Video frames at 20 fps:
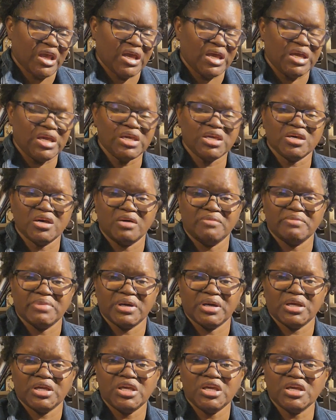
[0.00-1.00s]
he come
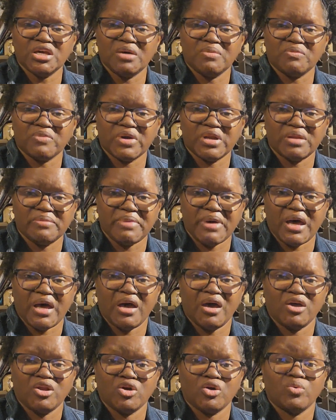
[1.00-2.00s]
running
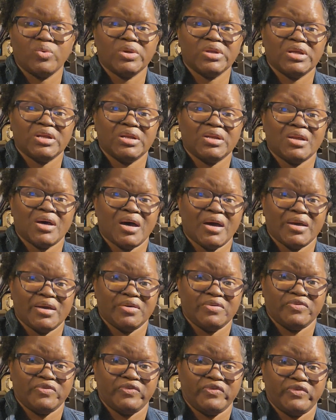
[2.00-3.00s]
behind her with a
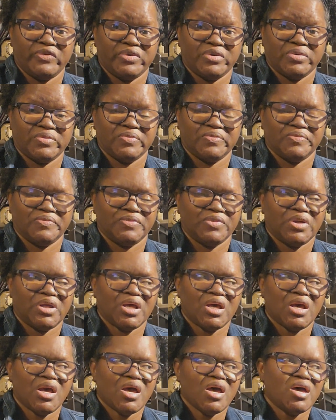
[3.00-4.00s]
knife.
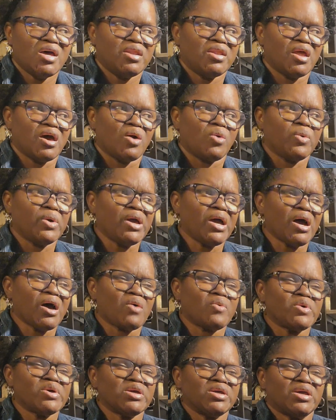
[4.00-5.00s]
Now,
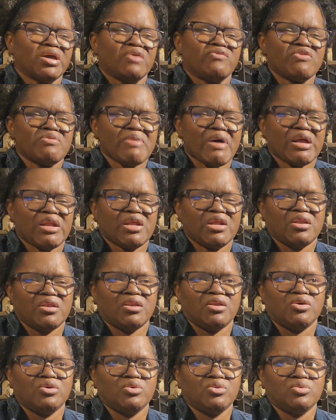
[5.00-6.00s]
everybody
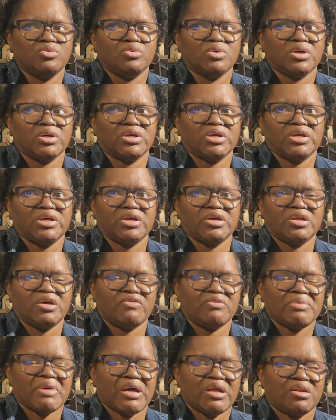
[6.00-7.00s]
knew
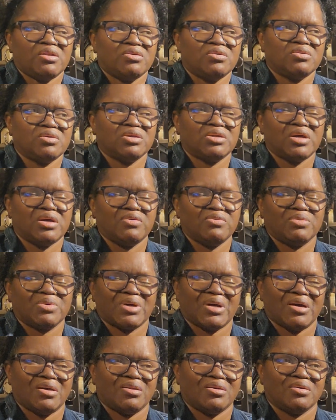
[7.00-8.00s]
that they
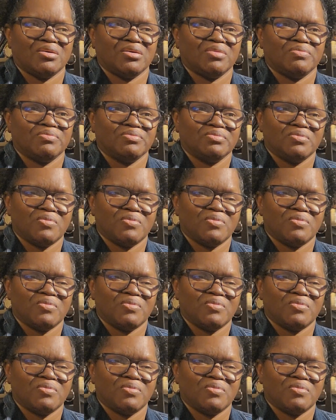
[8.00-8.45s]
kind of